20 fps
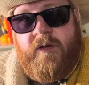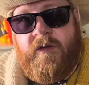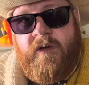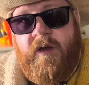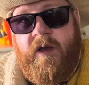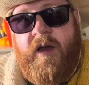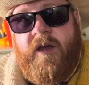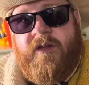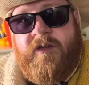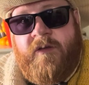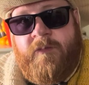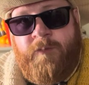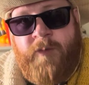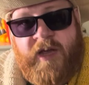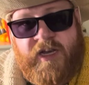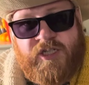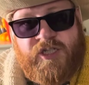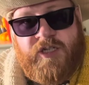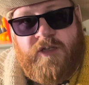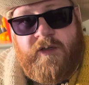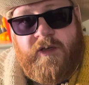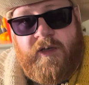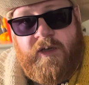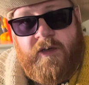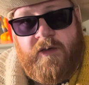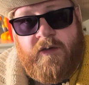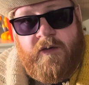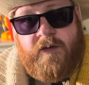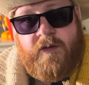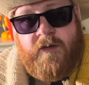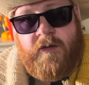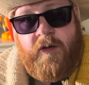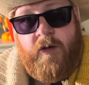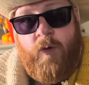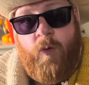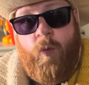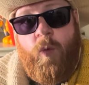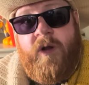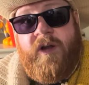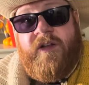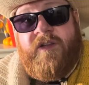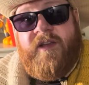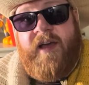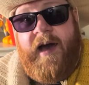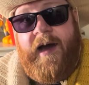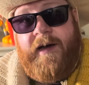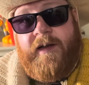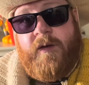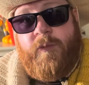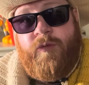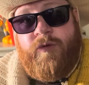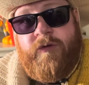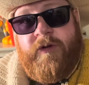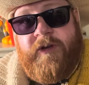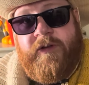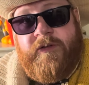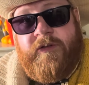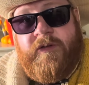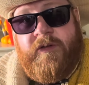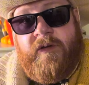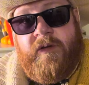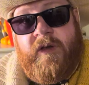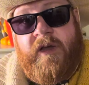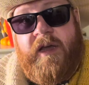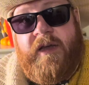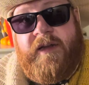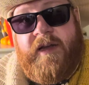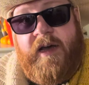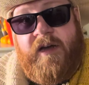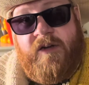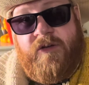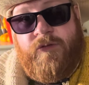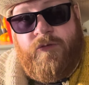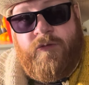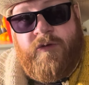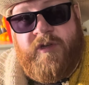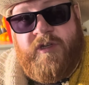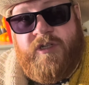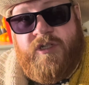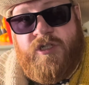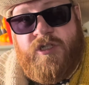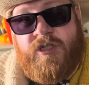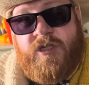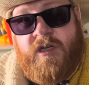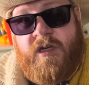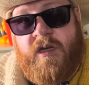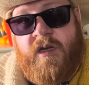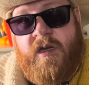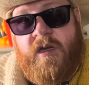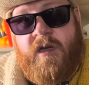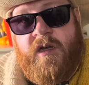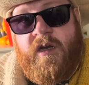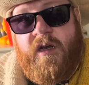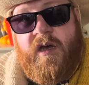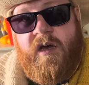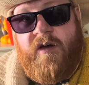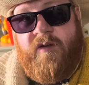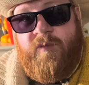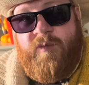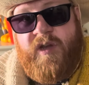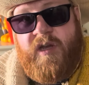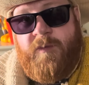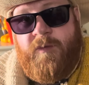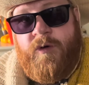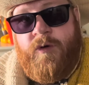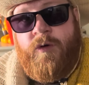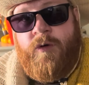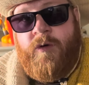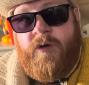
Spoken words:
especially when it's out of print and out of reach of people who are